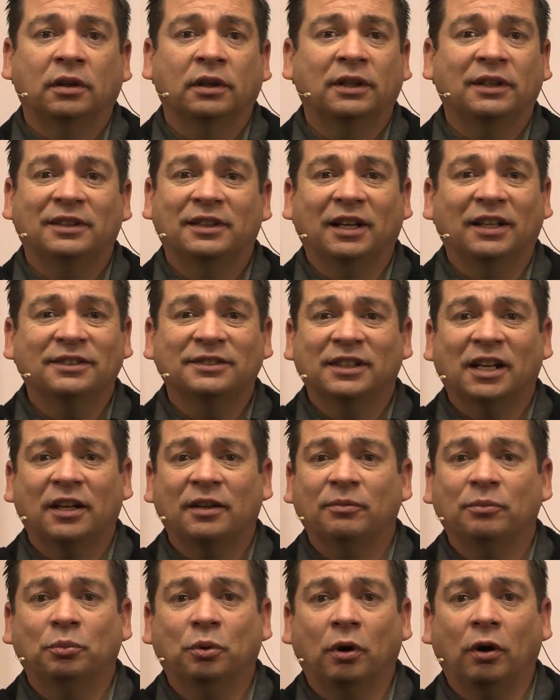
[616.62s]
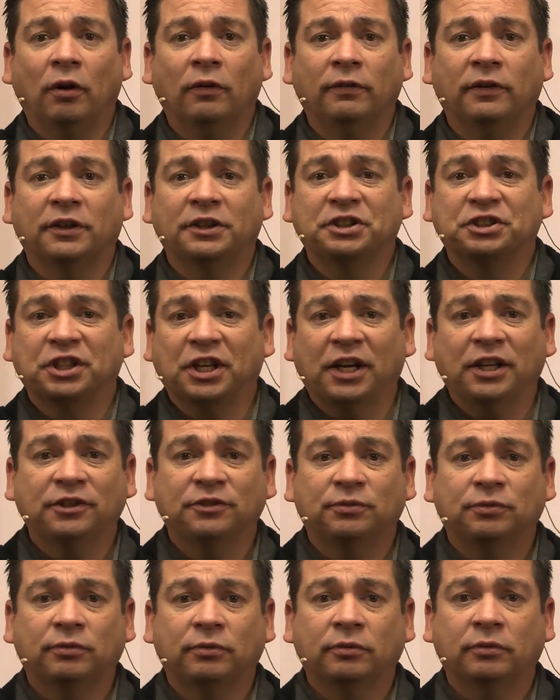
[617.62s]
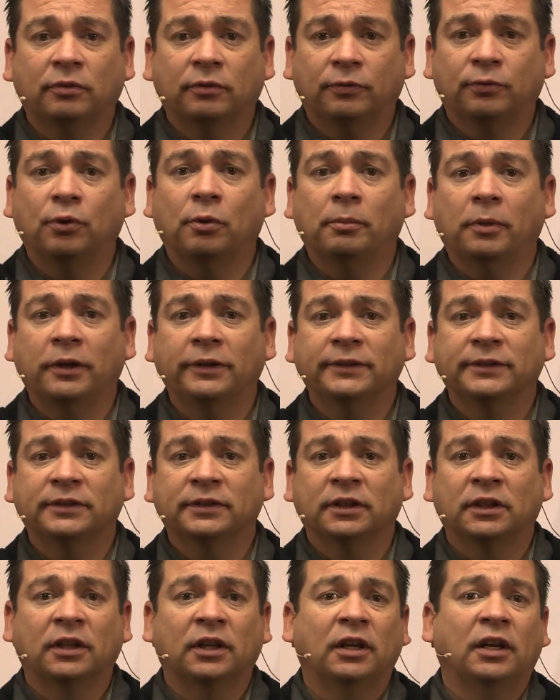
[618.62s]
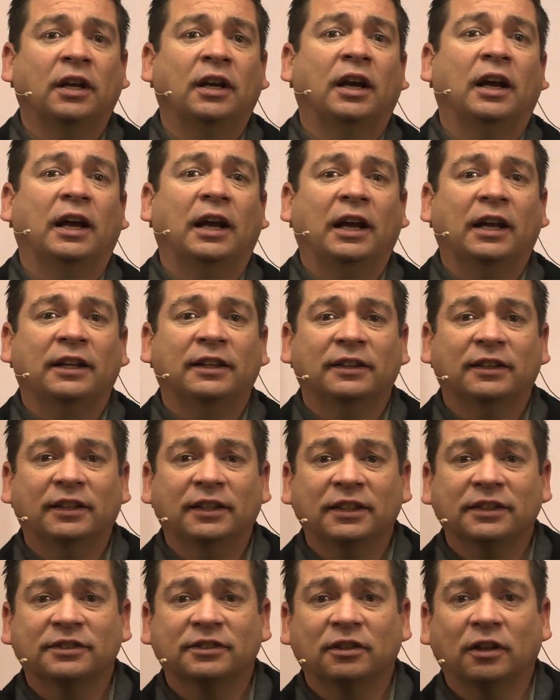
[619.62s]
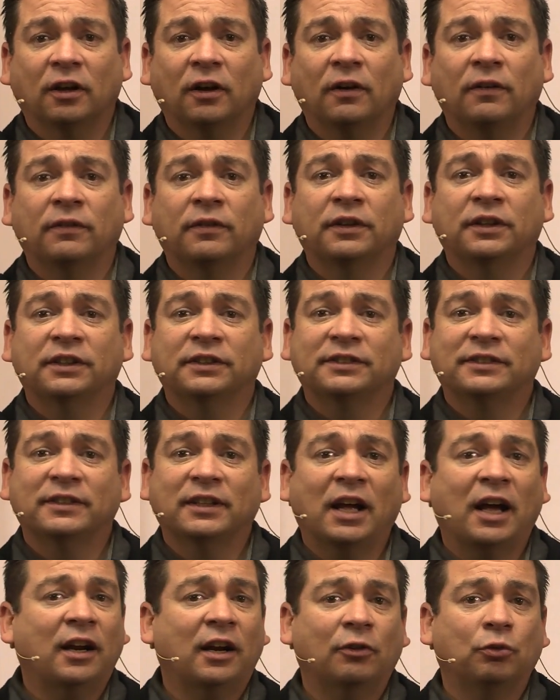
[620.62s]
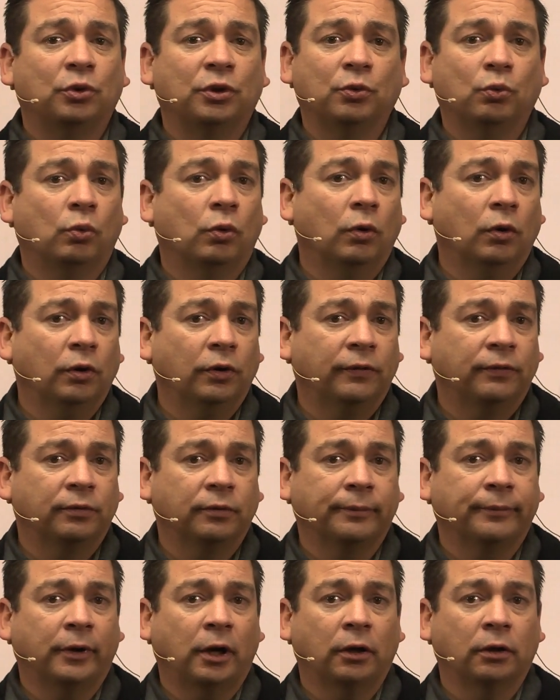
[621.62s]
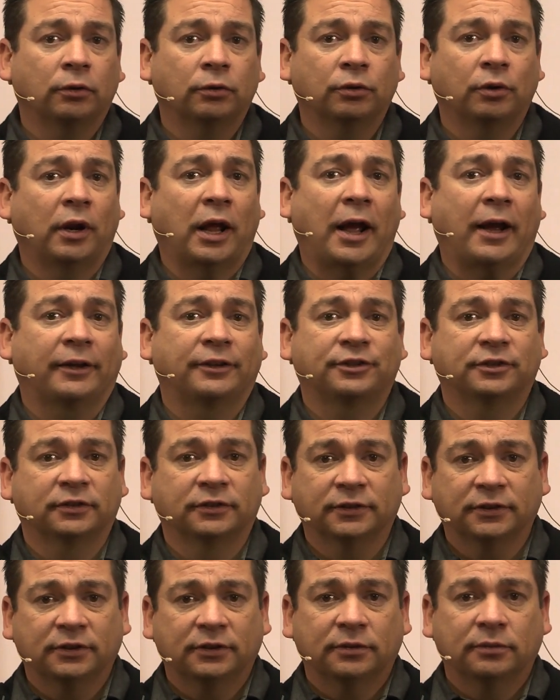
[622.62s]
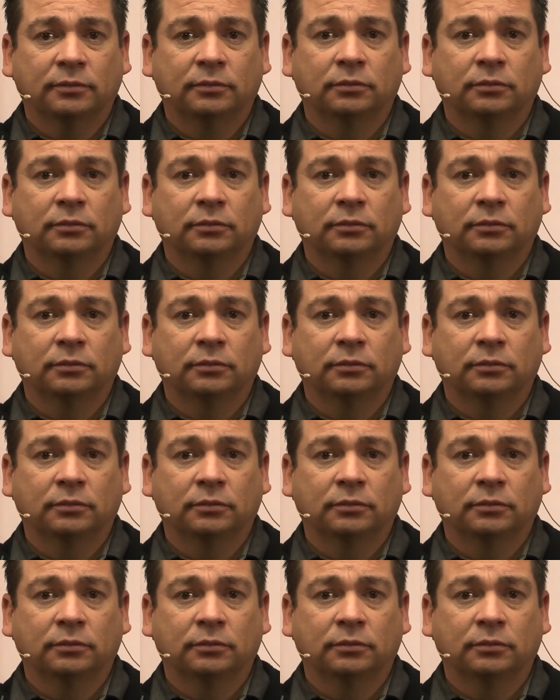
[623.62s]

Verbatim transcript: It does not involve a change from us, and this love is not a reward from our good actions.